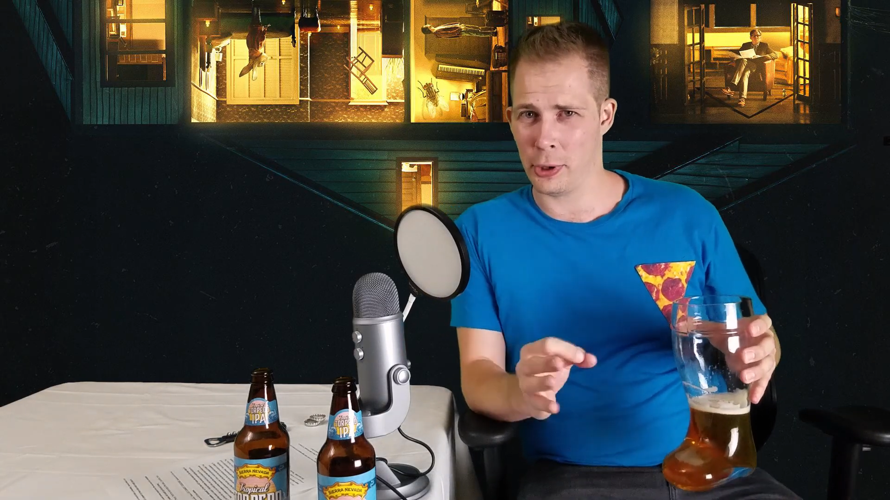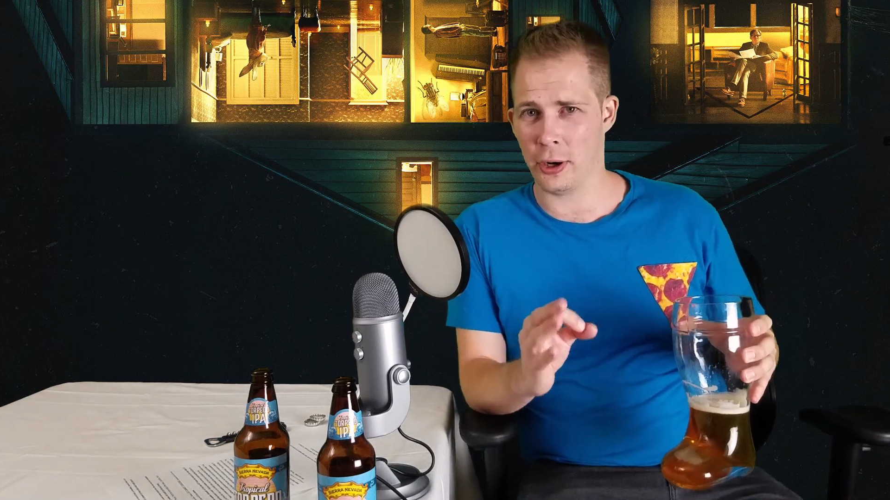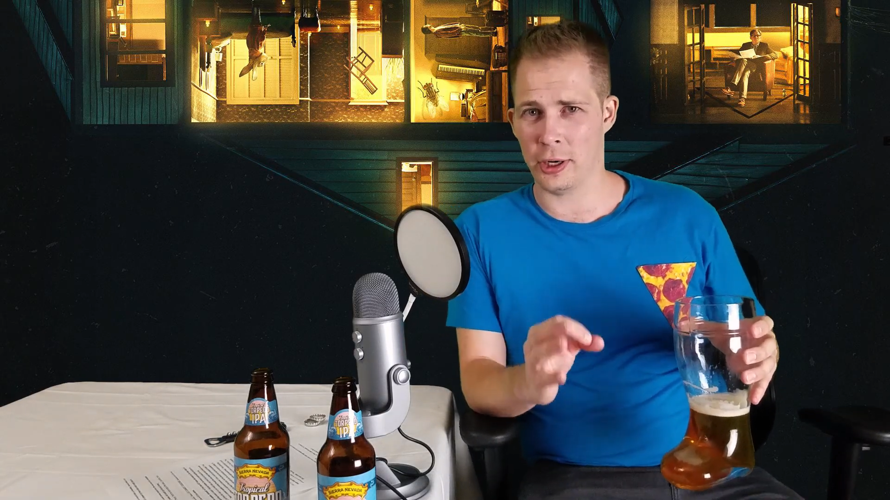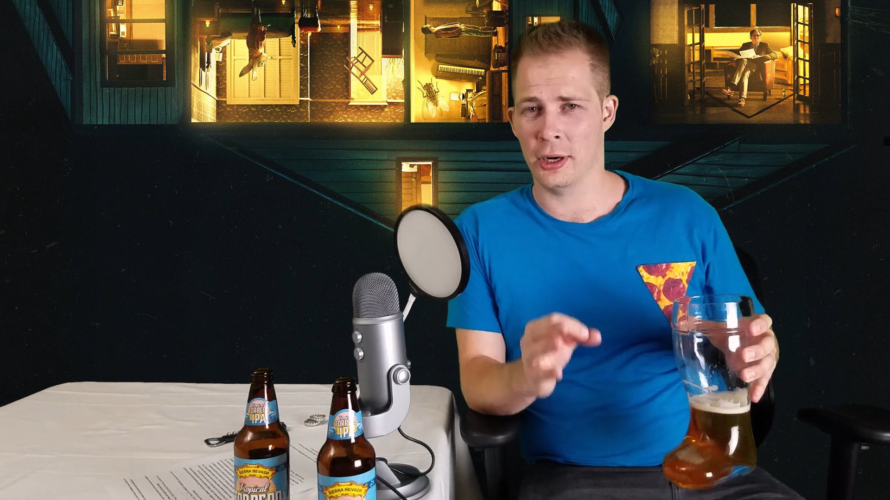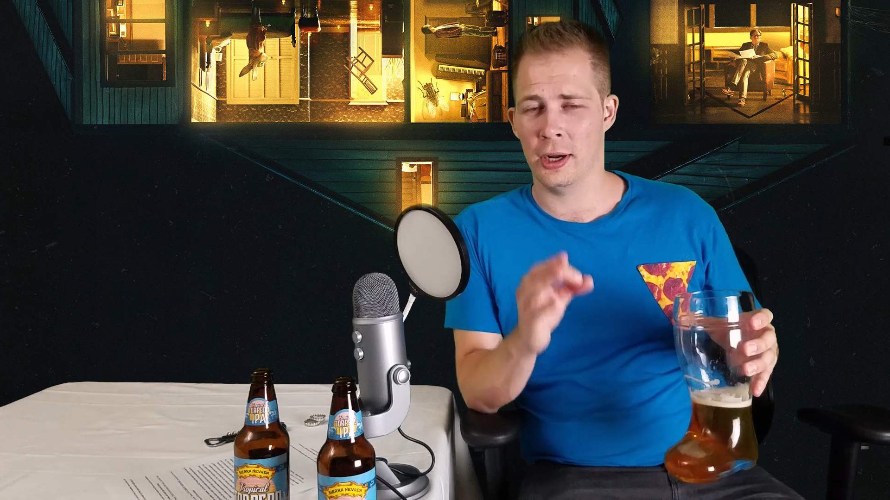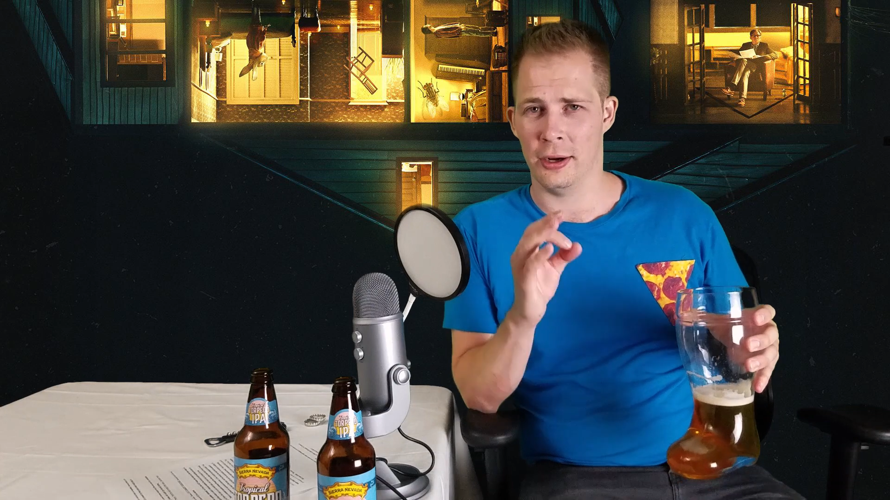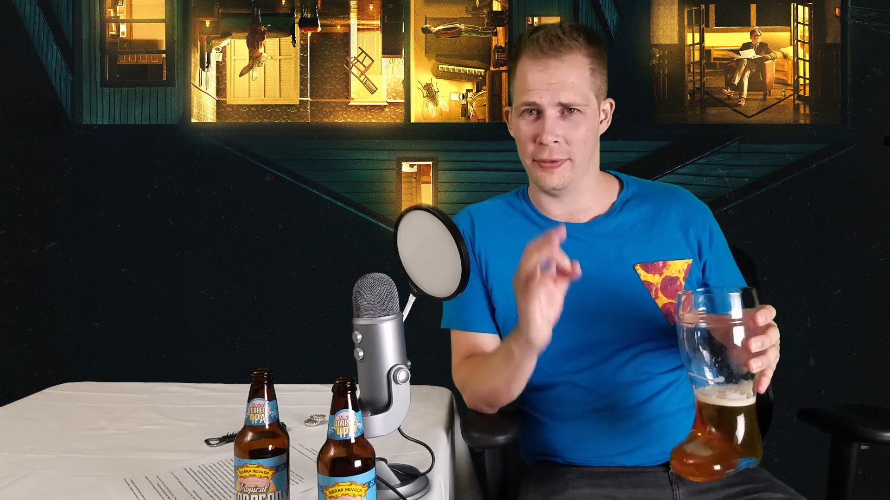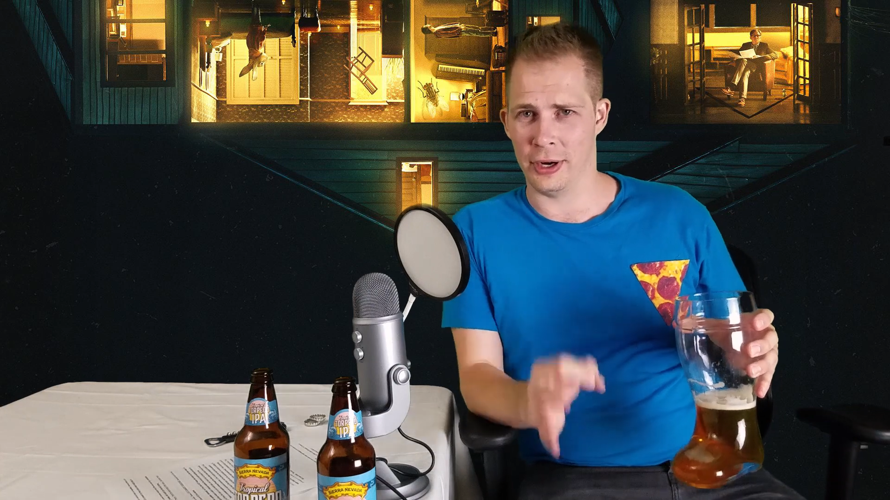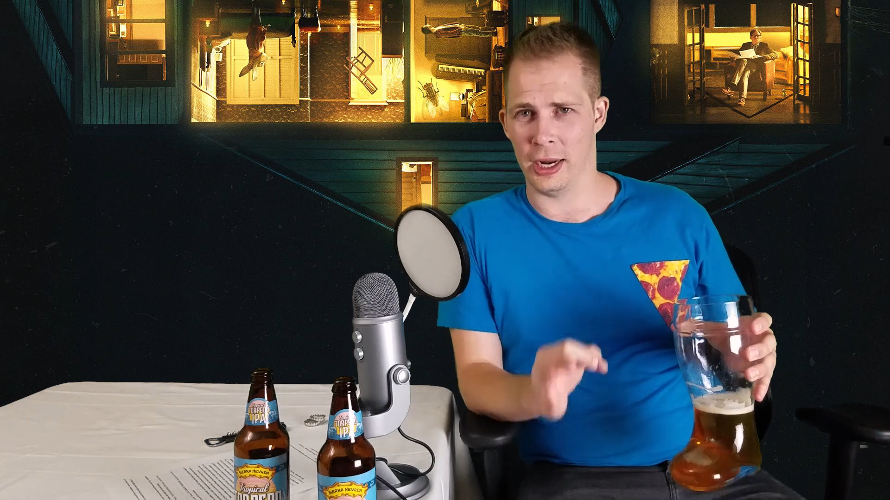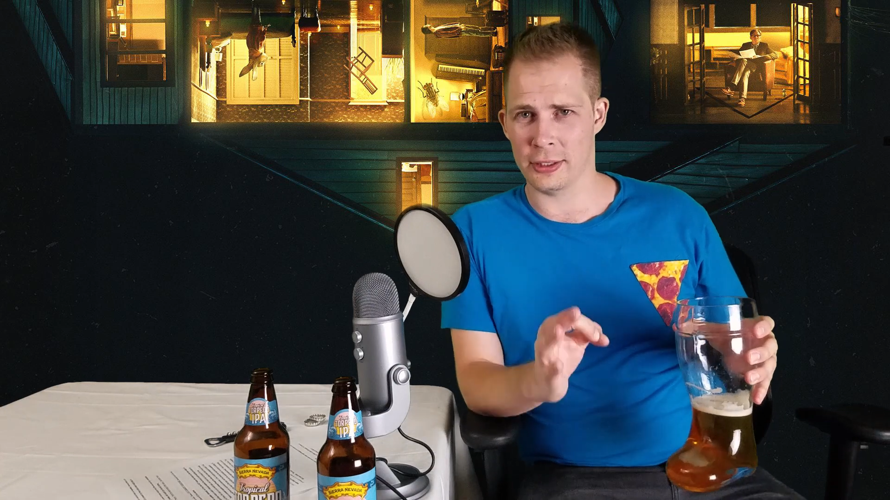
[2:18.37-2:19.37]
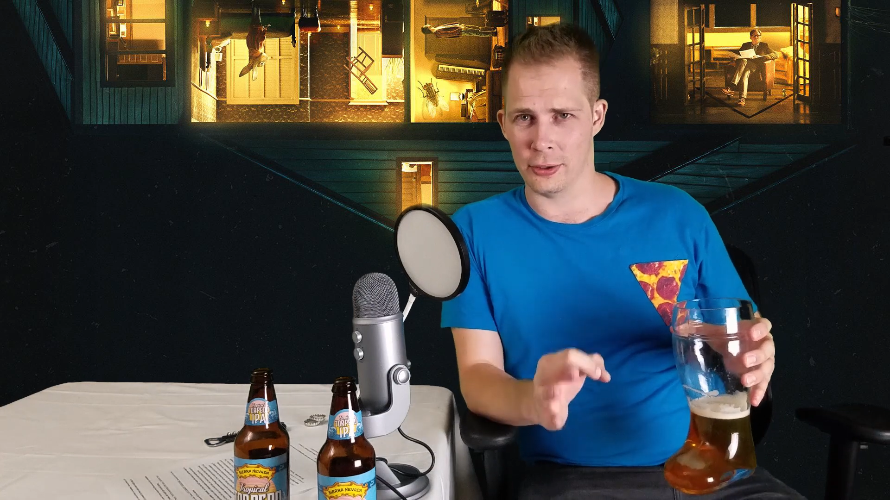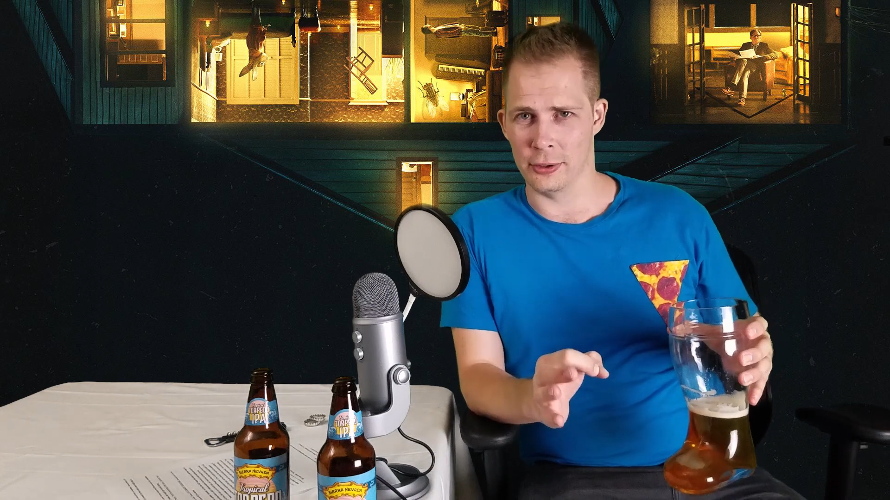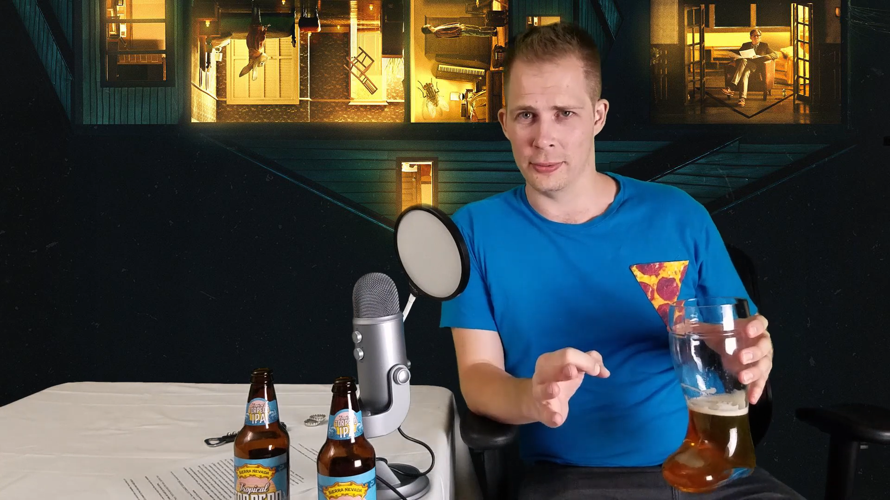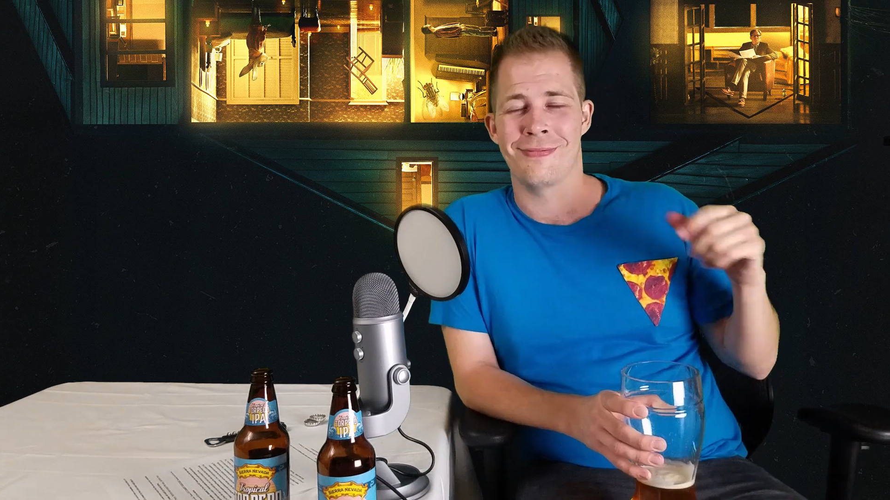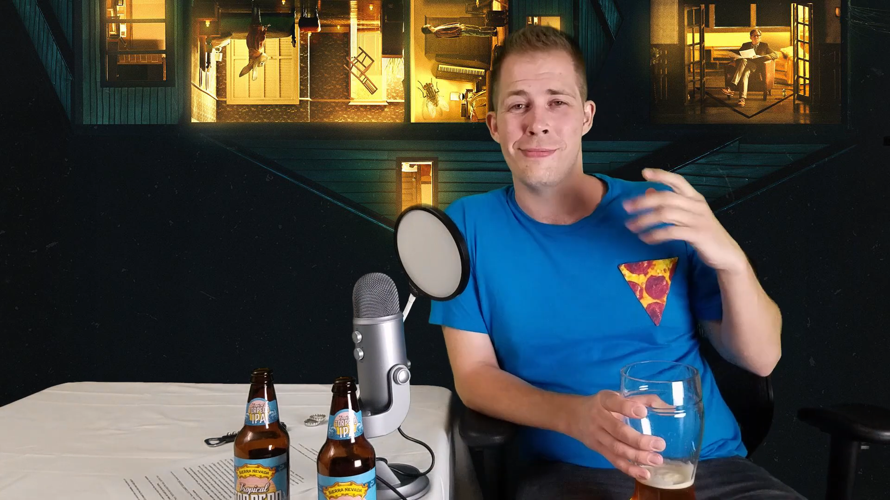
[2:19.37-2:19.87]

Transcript: part of their end goal.